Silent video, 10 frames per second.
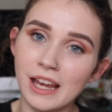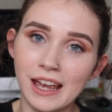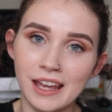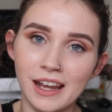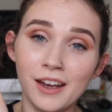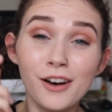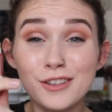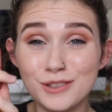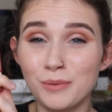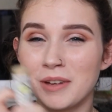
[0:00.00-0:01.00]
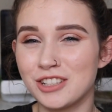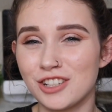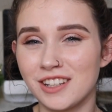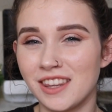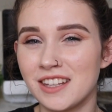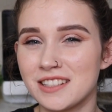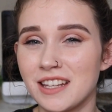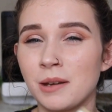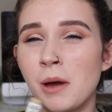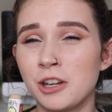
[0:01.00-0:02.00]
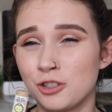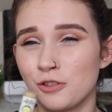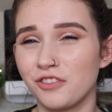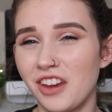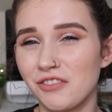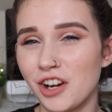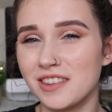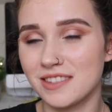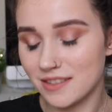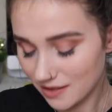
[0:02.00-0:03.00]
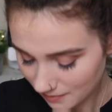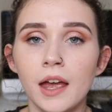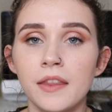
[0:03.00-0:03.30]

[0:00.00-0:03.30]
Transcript: and I also mentioned this in my June favorites.